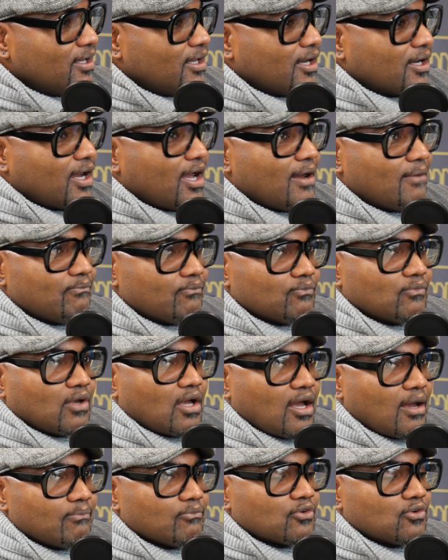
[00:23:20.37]
Like
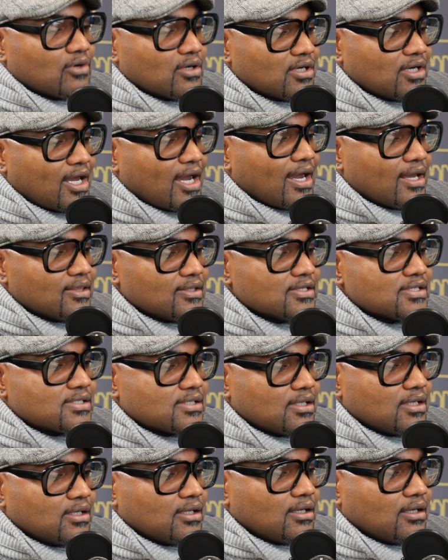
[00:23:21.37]
I'm gonna die in this
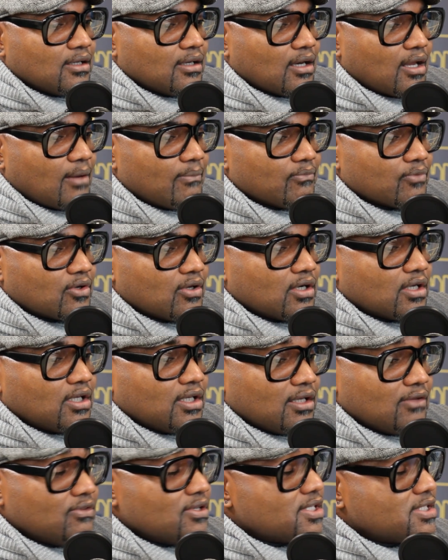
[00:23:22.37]
city, and I'm gonna
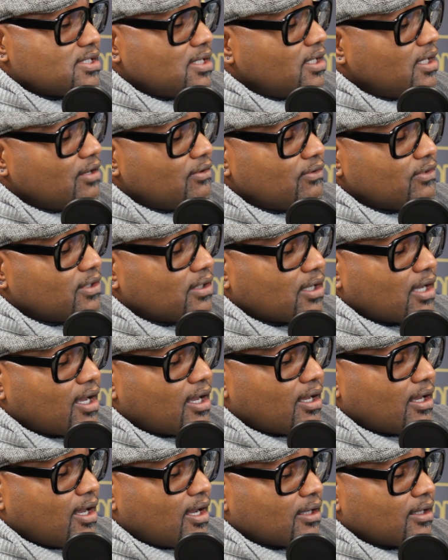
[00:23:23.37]
give this city everything
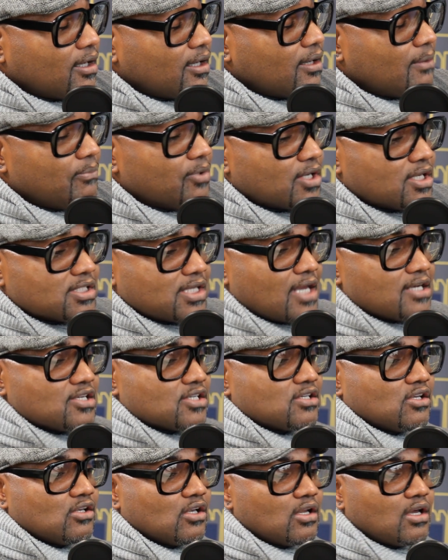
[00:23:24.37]
I can, because I
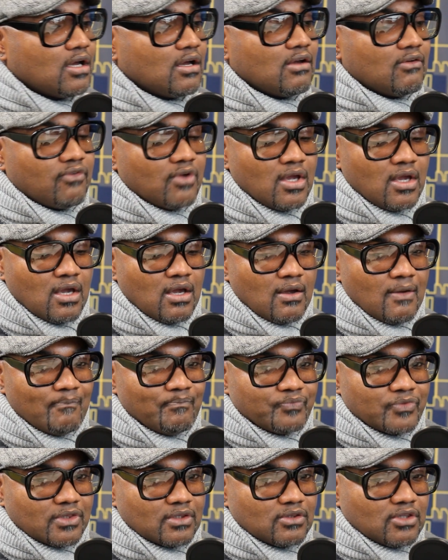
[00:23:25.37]
just love
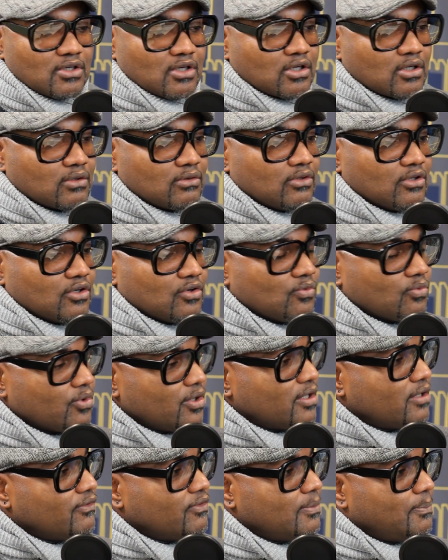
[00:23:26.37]
the
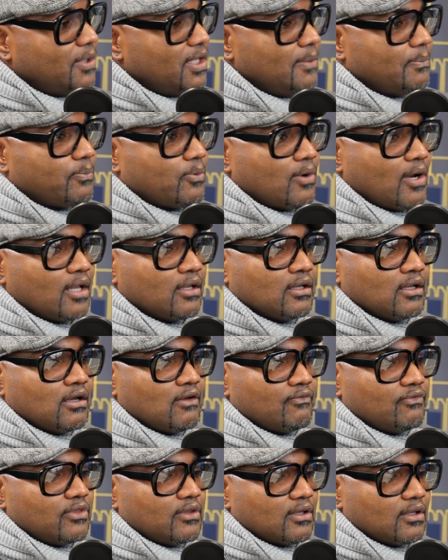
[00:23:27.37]
grit of the people. I
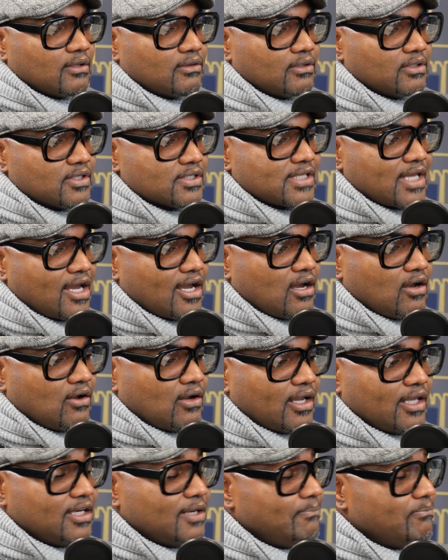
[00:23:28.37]
love
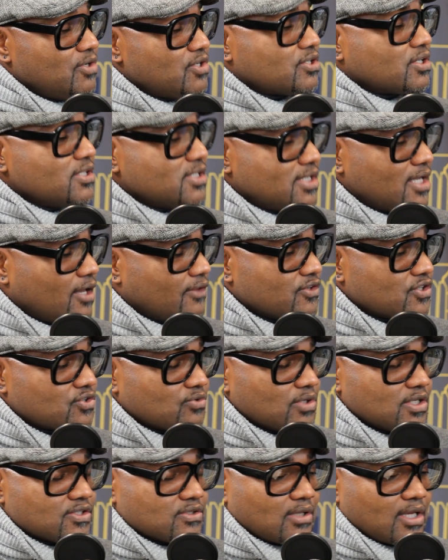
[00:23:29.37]
and then Michigan's down the
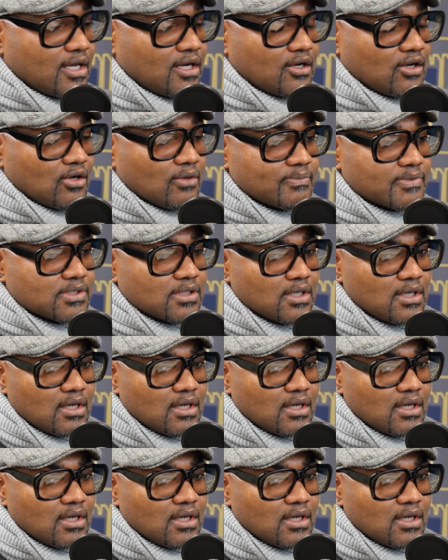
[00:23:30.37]
street, so that helps.